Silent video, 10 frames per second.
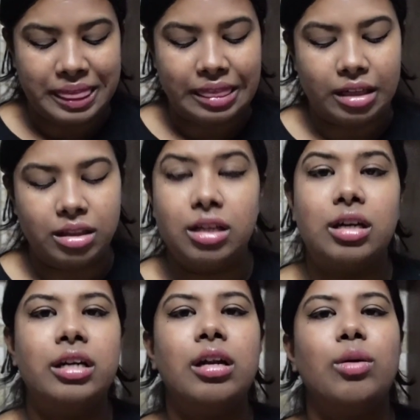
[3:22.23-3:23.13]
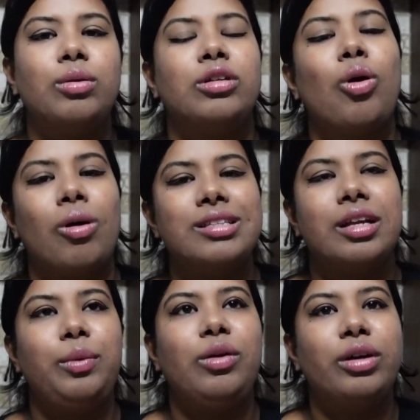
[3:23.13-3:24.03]
The third cost
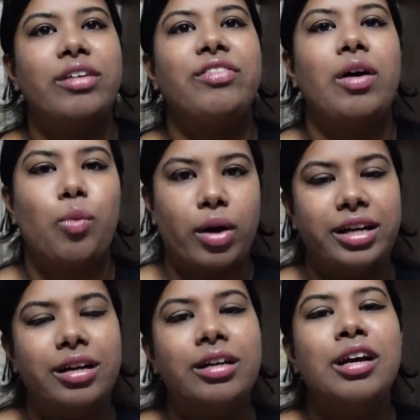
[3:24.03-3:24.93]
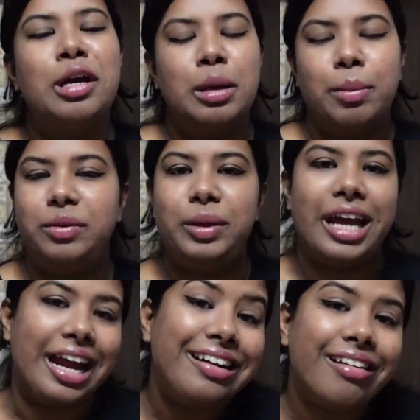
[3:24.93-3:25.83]
that we could have avoided but we
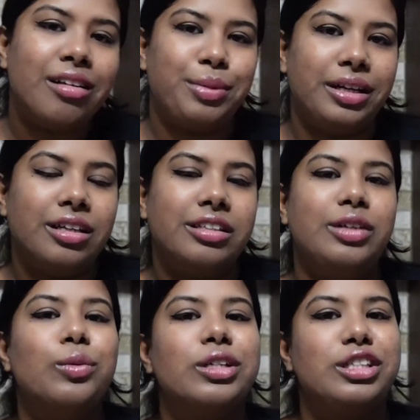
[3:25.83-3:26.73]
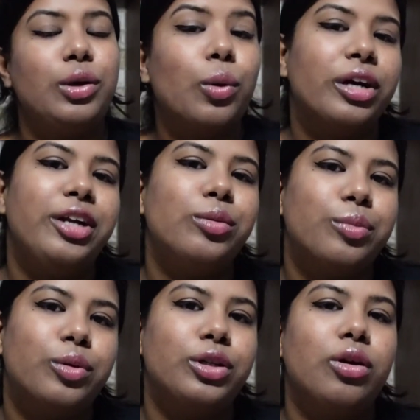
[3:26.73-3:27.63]
ended up incurring was the OK2
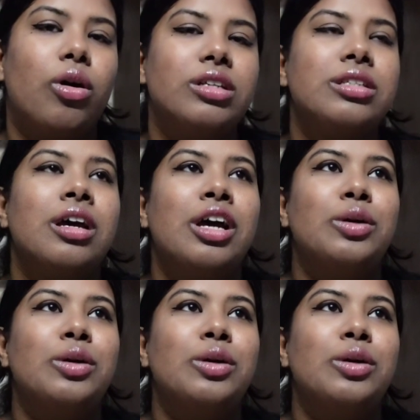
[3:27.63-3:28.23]
board cost,